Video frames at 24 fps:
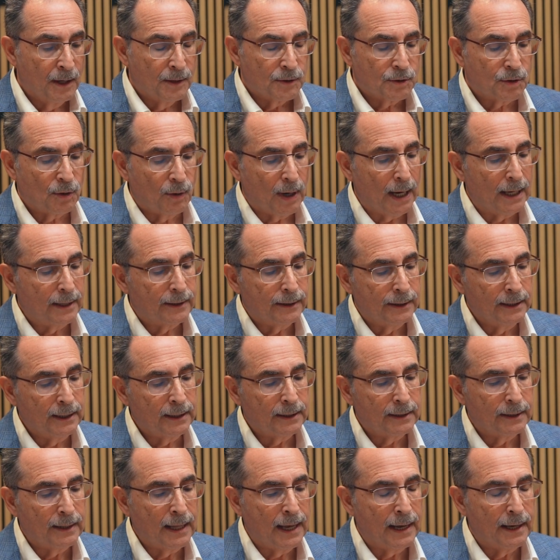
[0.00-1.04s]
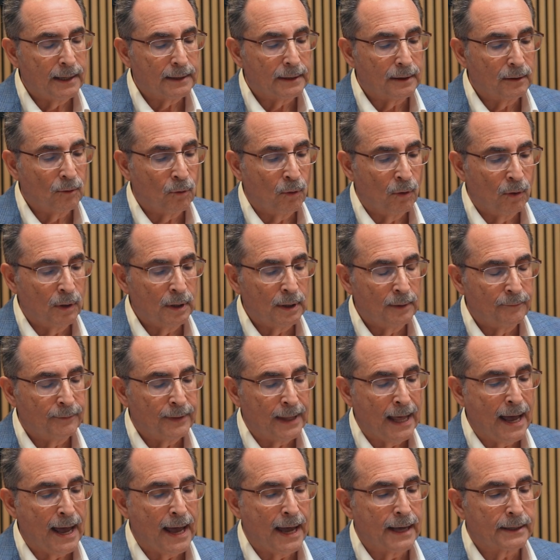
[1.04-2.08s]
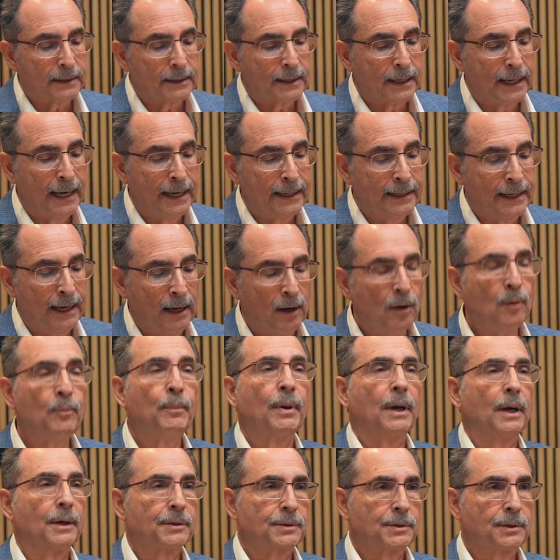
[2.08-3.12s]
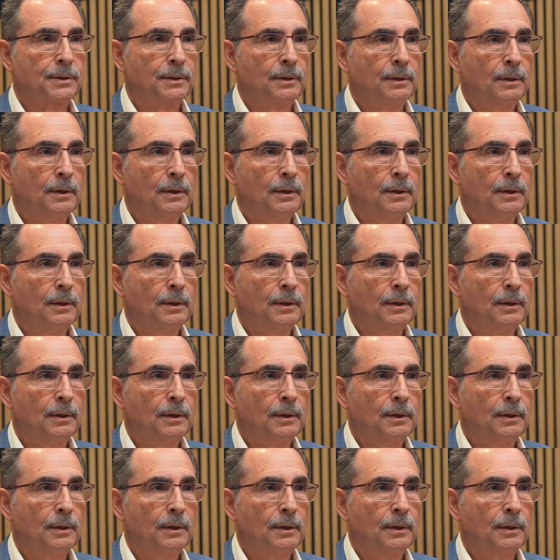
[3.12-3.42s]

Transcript: So I think that all of that can help us